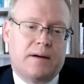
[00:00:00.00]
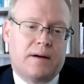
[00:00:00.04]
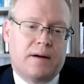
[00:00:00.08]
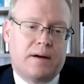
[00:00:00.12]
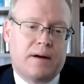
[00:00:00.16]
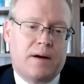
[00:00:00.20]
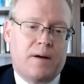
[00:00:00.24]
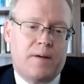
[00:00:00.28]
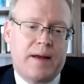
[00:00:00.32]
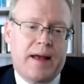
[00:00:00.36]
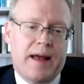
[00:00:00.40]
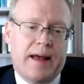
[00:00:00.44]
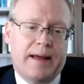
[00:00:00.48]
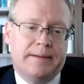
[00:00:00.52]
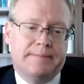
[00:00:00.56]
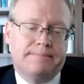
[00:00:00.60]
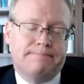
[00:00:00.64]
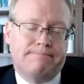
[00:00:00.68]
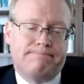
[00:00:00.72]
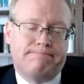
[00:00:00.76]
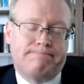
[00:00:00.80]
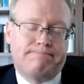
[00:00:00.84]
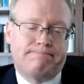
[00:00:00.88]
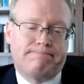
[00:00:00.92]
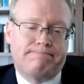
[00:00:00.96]
Okay,
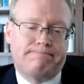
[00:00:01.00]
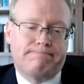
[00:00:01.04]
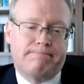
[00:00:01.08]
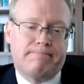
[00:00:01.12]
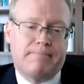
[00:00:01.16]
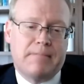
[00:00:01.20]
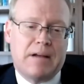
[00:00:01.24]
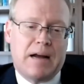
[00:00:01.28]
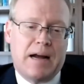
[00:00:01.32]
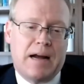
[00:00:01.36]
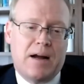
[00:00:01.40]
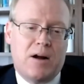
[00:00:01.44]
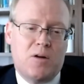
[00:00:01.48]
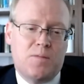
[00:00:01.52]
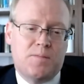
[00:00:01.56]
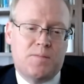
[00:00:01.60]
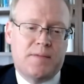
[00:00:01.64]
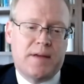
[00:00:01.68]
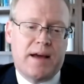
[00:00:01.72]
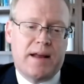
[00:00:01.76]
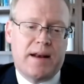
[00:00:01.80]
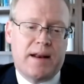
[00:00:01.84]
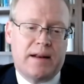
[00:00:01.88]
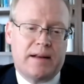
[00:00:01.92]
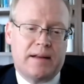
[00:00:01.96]
I hope
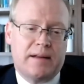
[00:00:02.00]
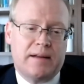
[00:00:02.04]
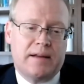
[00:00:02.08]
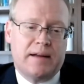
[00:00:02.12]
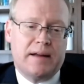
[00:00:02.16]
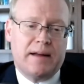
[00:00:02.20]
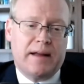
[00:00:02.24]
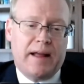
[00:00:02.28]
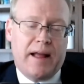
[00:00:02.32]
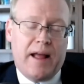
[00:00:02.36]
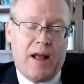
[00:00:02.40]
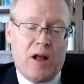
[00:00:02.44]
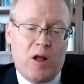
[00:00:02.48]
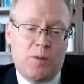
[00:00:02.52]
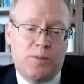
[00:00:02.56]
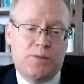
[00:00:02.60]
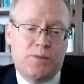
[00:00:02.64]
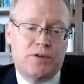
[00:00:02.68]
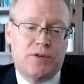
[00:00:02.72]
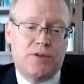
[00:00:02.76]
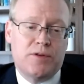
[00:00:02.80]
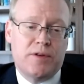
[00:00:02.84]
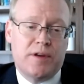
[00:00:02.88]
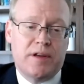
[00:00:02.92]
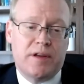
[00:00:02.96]
that
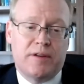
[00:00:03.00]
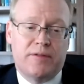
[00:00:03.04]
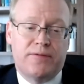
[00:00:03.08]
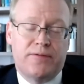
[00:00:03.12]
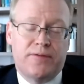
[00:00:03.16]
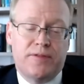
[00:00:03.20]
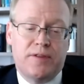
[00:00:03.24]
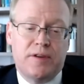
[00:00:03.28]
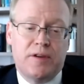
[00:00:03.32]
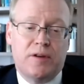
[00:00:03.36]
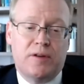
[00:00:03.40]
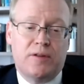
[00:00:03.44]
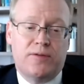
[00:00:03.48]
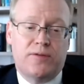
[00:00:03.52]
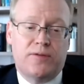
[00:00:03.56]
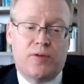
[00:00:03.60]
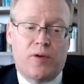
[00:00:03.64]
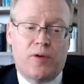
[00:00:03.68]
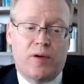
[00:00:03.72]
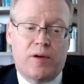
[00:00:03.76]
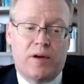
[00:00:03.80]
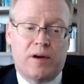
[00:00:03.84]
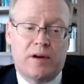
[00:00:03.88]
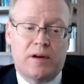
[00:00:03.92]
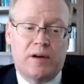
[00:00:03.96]
helps you get a feel
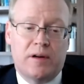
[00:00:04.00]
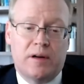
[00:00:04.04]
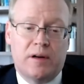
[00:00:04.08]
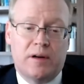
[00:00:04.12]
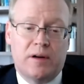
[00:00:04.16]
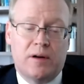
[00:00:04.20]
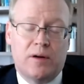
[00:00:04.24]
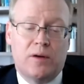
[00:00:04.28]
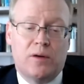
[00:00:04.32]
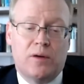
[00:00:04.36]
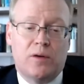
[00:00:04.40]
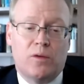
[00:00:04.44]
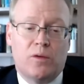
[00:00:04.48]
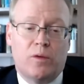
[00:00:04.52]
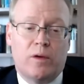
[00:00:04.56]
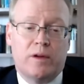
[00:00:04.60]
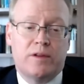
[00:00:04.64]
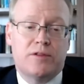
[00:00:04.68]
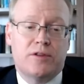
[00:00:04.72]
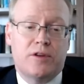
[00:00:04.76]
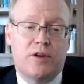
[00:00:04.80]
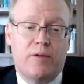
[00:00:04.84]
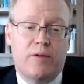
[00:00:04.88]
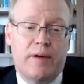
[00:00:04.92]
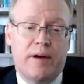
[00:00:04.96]
for
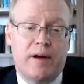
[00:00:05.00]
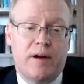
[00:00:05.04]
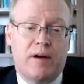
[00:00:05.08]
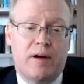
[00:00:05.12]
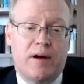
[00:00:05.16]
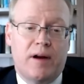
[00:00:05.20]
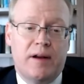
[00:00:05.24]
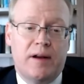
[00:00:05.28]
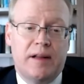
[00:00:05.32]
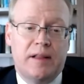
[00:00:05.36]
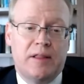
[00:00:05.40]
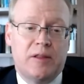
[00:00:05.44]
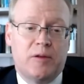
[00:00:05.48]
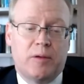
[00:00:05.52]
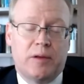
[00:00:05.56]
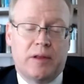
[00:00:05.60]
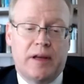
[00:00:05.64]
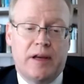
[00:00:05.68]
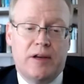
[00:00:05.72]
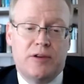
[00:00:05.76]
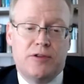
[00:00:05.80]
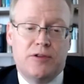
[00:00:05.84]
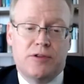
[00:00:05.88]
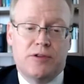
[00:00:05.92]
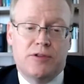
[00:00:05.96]
what's going on in the
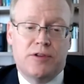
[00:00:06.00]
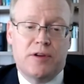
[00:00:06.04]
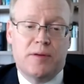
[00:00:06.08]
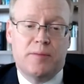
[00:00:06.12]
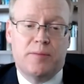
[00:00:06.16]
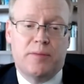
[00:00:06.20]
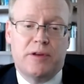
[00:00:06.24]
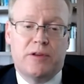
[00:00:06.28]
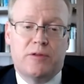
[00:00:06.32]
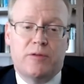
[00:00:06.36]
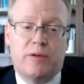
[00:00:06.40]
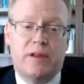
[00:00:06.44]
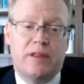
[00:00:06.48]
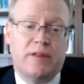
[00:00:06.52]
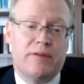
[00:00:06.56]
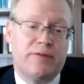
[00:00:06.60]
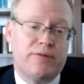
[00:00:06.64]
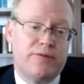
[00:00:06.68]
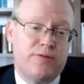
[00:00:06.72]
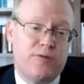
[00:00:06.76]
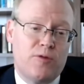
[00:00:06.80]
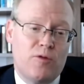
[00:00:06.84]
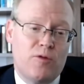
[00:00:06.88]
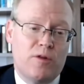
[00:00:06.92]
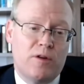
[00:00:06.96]
relationship between the
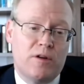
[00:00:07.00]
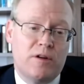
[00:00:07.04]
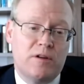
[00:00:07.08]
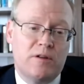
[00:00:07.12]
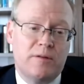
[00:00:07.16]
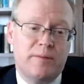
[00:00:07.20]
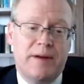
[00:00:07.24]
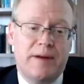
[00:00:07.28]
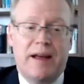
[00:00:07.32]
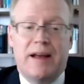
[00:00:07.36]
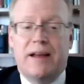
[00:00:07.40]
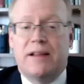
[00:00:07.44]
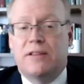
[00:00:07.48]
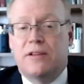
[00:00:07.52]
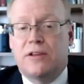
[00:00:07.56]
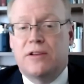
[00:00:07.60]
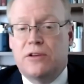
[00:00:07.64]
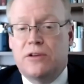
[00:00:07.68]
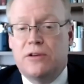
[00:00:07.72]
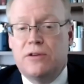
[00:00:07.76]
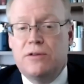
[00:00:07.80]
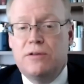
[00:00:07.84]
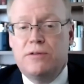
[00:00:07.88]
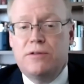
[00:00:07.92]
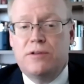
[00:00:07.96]
form and the
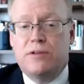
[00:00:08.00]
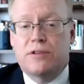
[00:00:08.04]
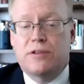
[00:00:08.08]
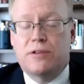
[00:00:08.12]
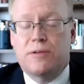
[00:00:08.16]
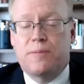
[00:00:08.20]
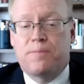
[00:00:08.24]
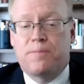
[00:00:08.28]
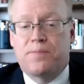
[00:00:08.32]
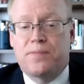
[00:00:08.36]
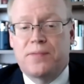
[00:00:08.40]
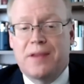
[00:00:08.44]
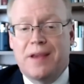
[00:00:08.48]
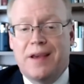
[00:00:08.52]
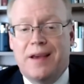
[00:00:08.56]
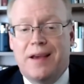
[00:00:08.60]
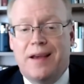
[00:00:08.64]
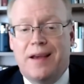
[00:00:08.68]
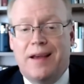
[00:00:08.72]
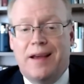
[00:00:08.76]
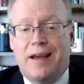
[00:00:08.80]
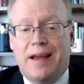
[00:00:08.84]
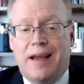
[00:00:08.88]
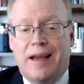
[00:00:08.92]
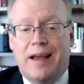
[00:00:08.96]
use,
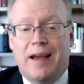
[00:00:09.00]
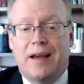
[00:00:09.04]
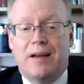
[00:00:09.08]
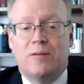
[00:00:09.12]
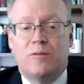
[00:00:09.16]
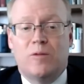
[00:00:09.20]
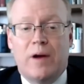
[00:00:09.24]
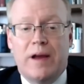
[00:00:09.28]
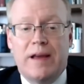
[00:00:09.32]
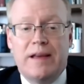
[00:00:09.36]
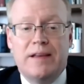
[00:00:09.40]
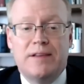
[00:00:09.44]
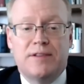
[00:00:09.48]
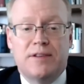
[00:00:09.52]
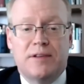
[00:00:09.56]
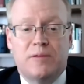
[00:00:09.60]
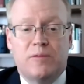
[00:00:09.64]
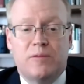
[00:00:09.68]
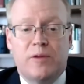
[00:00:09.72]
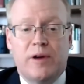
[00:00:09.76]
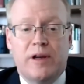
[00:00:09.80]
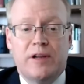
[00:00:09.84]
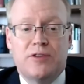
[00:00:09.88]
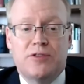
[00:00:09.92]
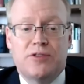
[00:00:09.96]
and ways in
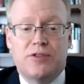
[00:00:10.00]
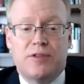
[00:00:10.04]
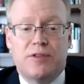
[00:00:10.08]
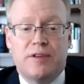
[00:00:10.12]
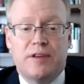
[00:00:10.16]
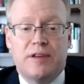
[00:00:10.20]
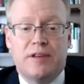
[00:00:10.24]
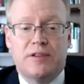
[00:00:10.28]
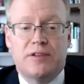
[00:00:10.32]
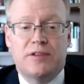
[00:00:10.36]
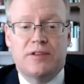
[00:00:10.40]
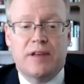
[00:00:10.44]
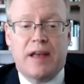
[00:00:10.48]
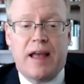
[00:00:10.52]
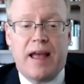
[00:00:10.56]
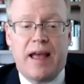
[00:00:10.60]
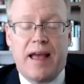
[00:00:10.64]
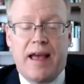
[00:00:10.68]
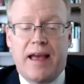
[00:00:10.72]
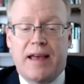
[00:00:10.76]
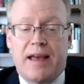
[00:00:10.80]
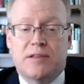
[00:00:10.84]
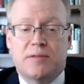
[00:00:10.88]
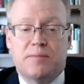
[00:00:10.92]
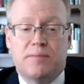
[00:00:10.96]
which this
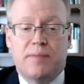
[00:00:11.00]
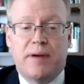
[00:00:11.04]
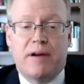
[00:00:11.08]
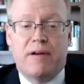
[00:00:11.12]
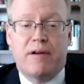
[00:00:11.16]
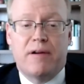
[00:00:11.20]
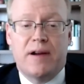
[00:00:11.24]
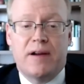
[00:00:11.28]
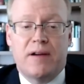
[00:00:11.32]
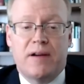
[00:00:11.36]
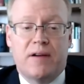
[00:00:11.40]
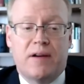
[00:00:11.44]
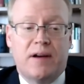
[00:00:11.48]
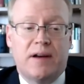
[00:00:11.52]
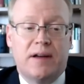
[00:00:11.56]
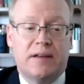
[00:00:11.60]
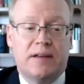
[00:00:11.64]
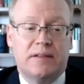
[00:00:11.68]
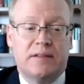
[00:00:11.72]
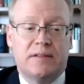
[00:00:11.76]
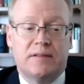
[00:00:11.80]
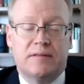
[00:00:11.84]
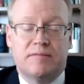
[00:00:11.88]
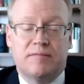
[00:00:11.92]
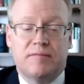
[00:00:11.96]
has bearing
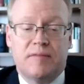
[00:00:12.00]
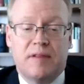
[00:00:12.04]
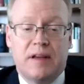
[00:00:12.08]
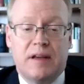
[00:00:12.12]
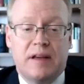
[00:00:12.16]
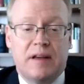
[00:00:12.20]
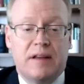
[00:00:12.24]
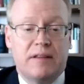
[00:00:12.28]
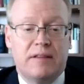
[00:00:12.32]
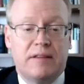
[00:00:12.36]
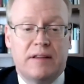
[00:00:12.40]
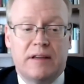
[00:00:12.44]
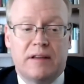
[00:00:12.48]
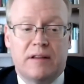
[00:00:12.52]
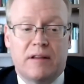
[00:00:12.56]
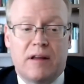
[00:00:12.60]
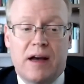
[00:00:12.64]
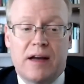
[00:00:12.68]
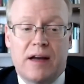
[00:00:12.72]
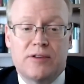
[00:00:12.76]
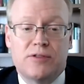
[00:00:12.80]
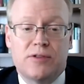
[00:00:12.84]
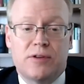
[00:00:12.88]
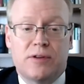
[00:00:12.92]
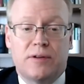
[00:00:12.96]
on
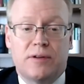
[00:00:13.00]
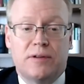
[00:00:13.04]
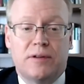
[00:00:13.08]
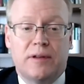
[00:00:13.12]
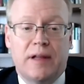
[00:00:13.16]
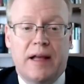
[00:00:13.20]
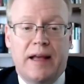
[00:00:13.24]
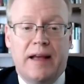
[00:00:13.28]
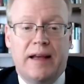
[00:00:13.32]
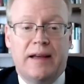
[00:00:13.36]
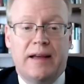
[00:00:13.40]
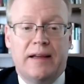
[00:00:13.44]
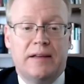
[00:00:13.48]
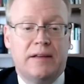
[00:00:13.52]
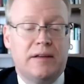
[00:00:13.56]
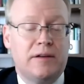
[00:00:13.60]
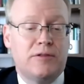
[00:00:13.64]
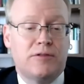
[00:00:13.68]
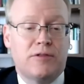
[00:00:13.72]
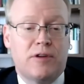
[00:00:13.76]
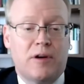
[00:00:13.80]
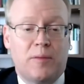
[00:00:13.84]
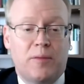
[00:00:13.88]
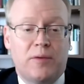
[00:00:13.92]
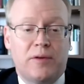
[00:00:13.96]
theological and
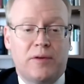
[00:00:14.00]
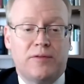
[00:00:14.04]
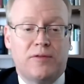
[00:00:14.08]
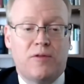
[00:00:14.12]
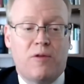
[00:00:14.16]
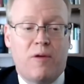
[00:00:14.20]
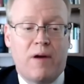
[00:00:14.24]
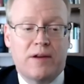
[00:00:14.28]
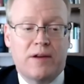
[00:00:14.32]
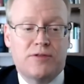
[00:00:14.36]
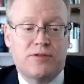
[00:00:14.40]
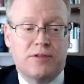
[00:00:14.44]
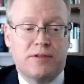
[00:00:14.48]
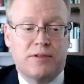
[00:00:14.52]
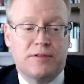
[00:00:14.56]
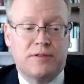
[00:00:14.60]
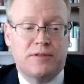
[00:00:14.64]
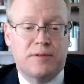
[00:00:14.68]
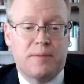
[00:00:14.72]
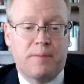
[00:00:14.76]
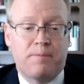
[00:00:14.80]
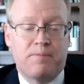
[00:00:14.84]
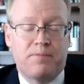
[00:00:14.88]
interpretive questions.